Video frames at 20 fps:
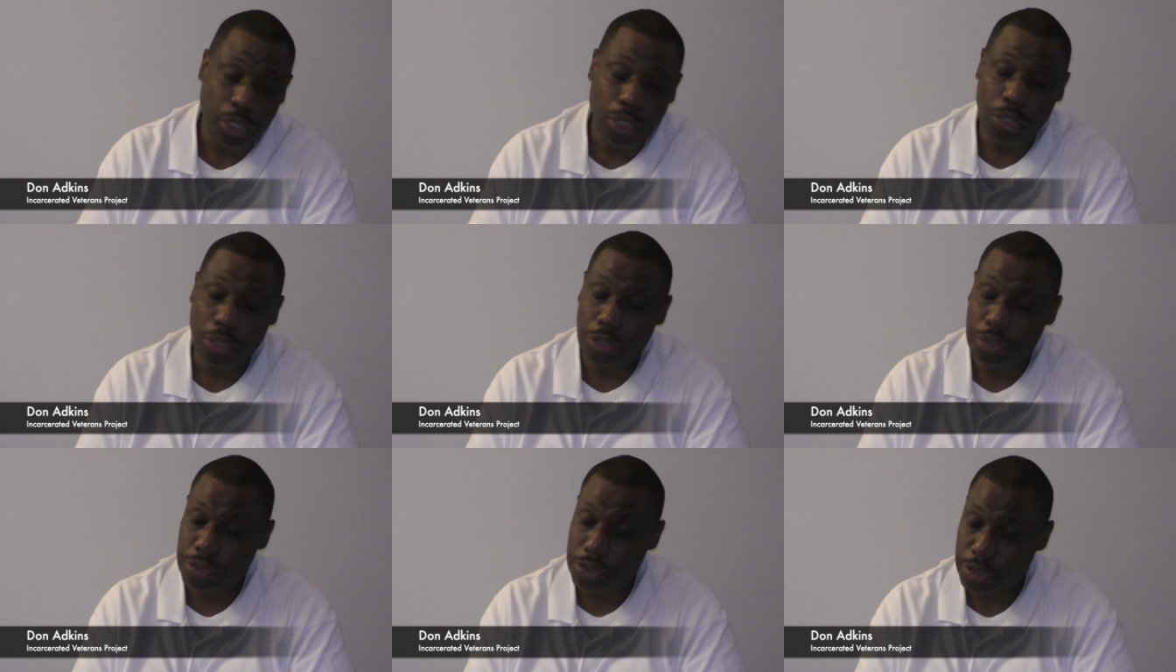
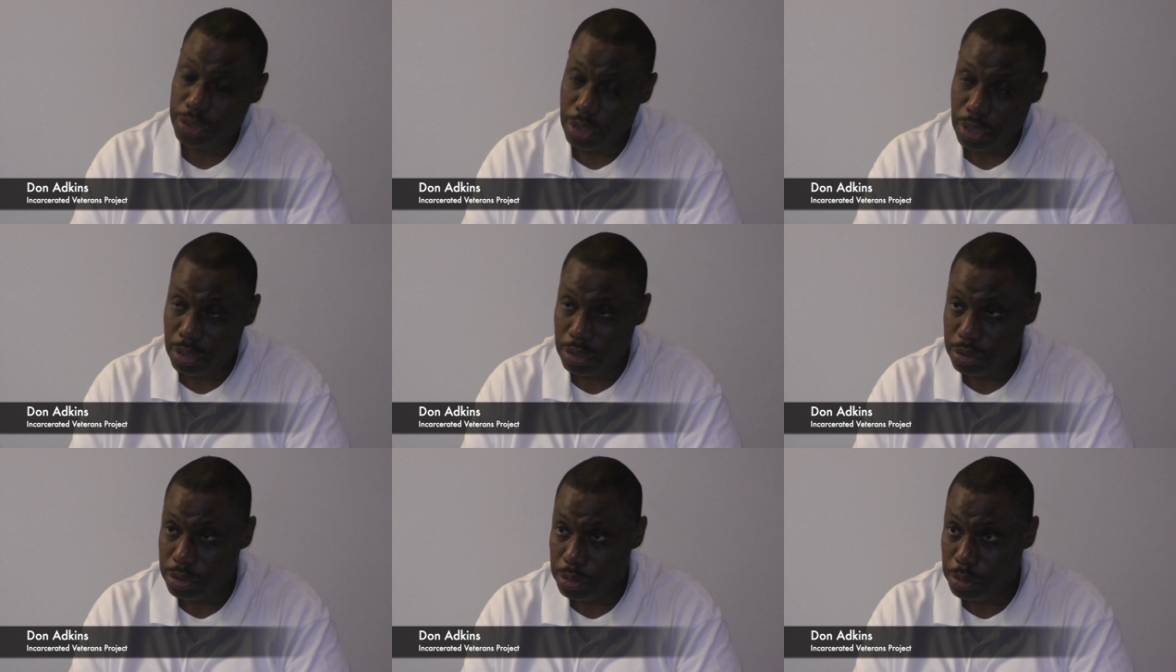or
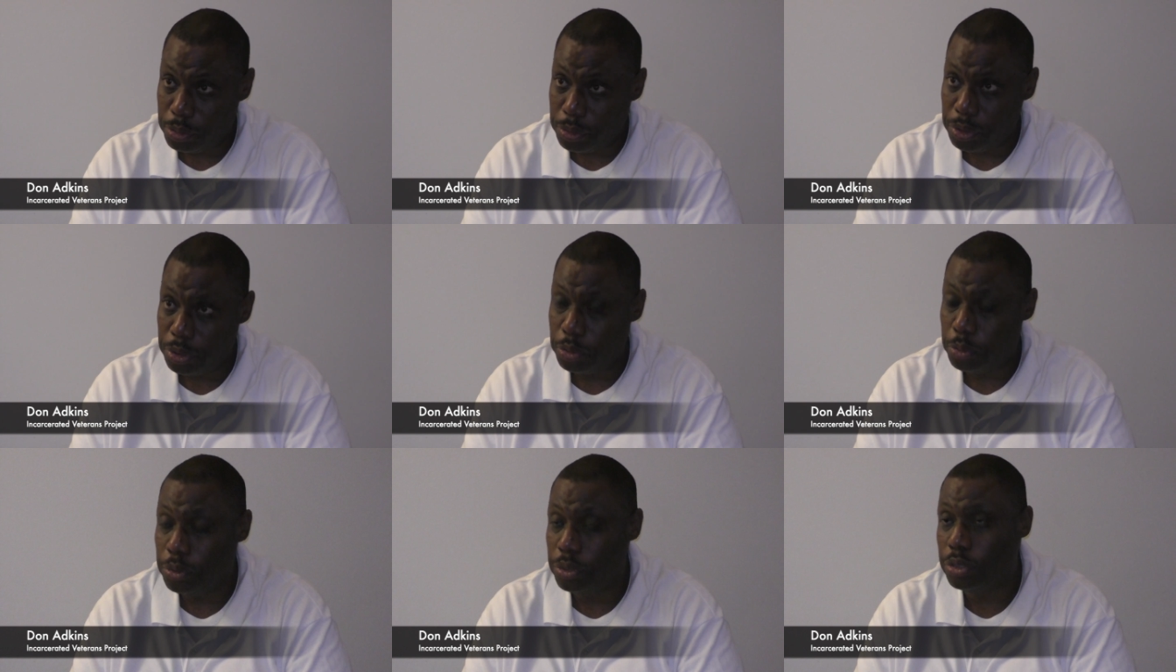assault no one.
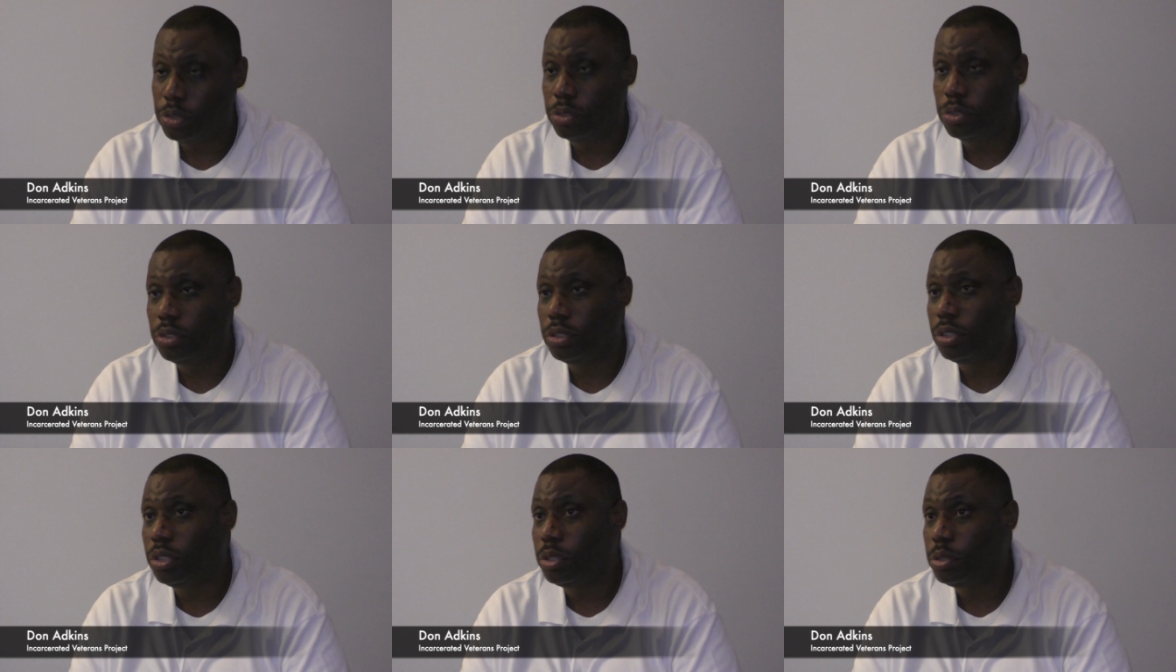No one
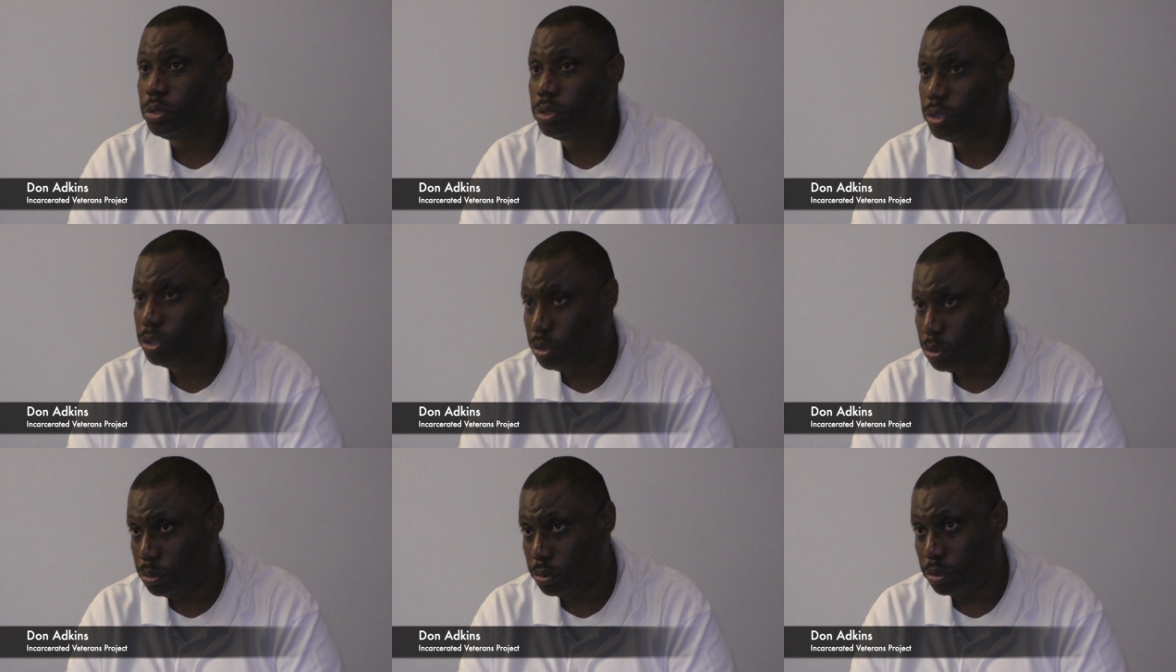told you to go
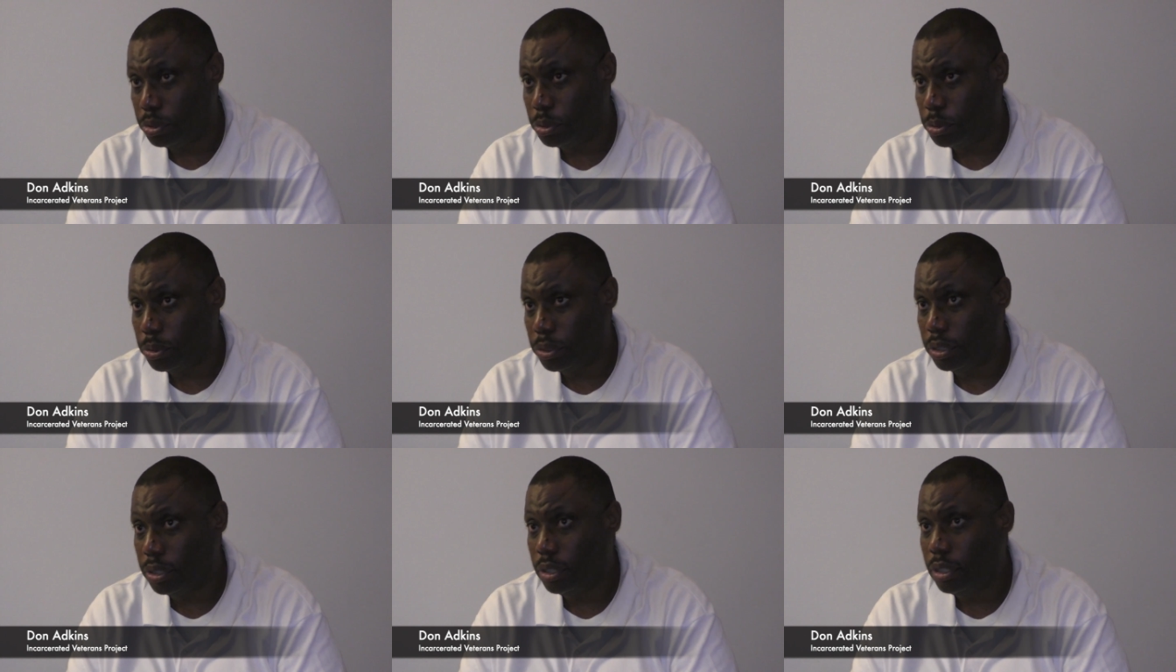shoot no
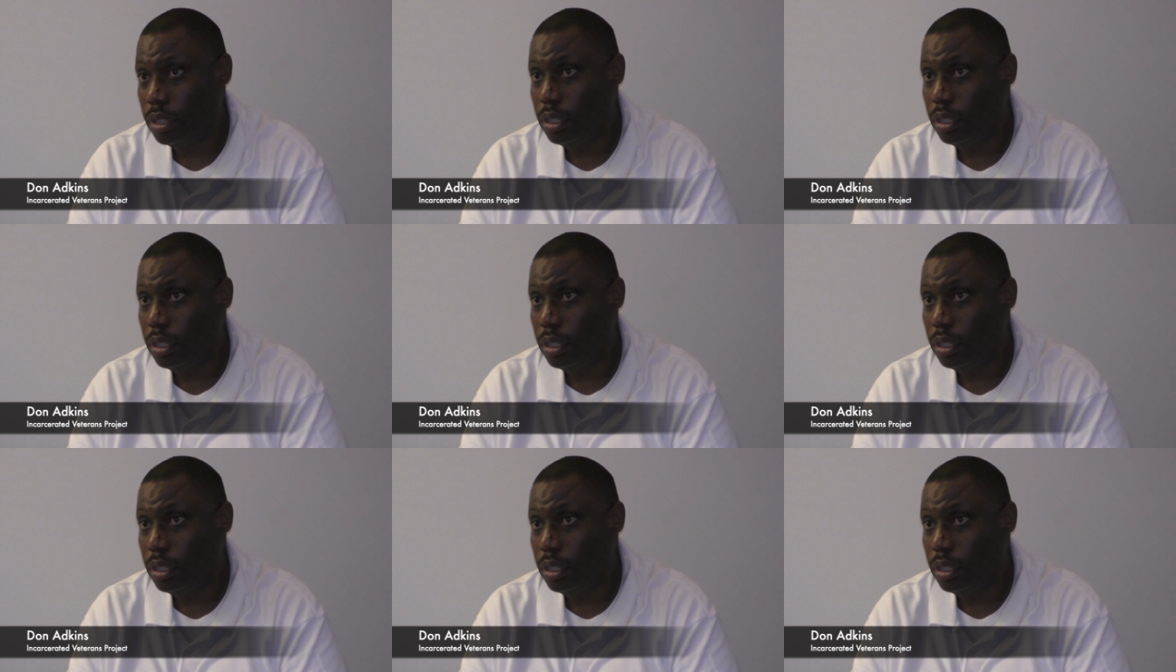one.